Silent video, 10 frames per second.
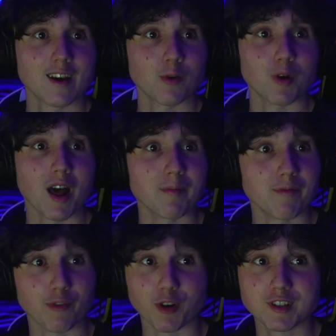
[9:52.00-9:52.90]
When I
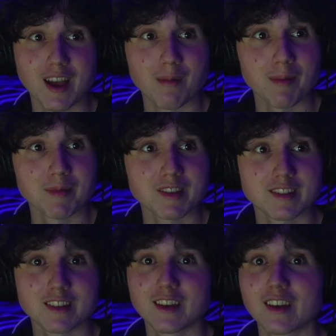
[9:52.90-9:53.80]
first got my
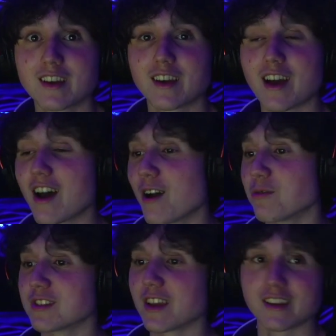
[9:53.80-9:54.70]
PC, I
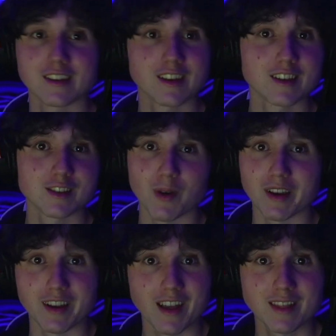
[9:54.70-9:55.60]
was like, so I
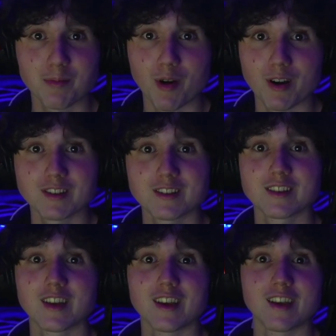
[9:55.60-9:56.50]
got the parts.
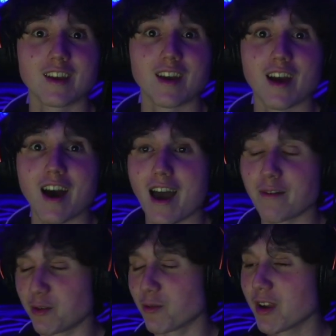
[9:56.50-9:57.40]
I have
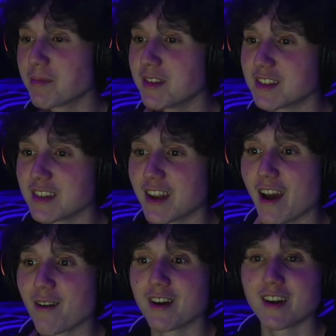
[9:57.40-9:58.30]
a great PC
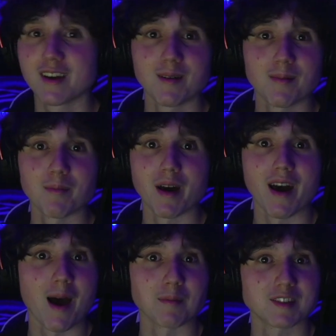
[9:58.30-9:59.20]
now, but
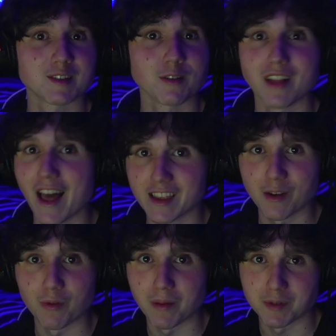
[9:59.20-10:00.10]
I'm still
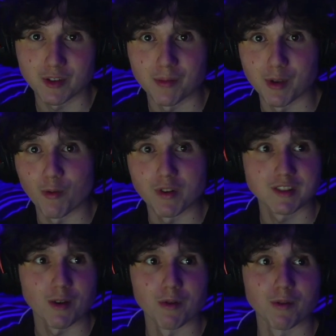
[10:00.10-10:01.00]
lagging when I'm streaming. What's
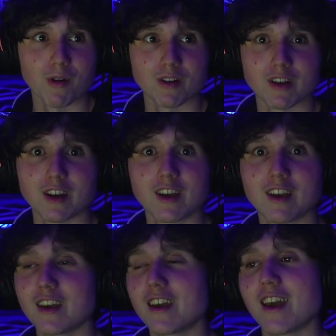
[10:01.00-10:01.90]
going wrong?
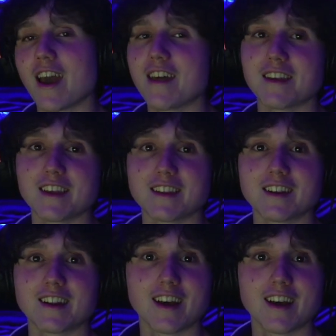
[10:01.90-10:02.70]
And then